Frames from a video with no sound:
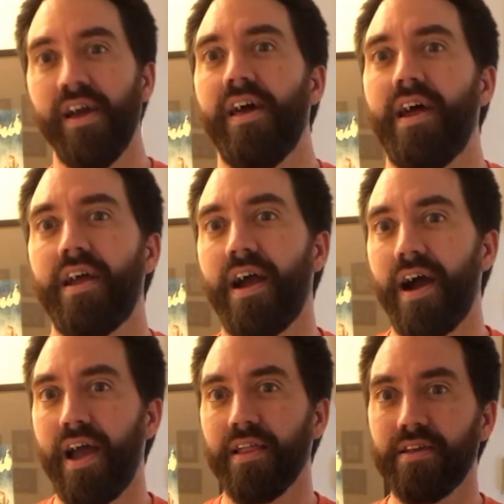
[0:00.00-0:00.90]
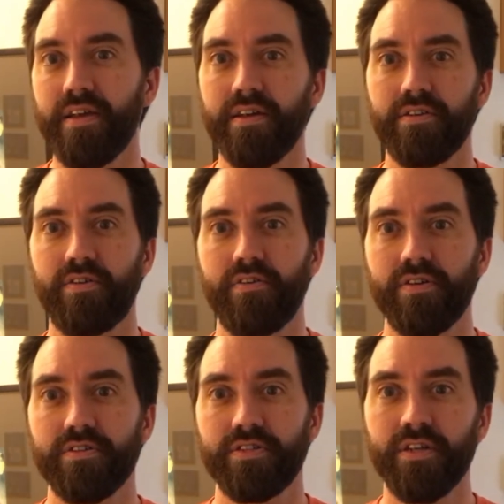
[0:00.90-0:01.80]
And I highly
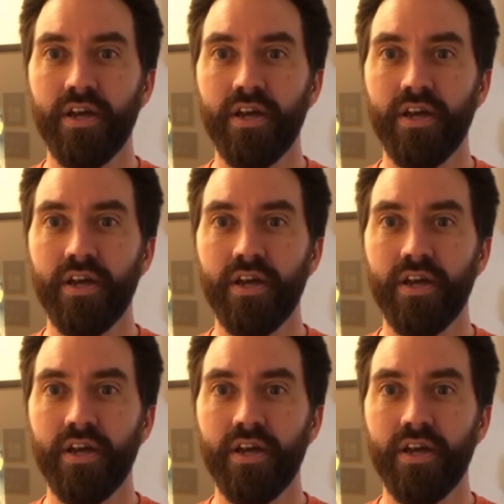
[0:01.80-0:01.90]
encourage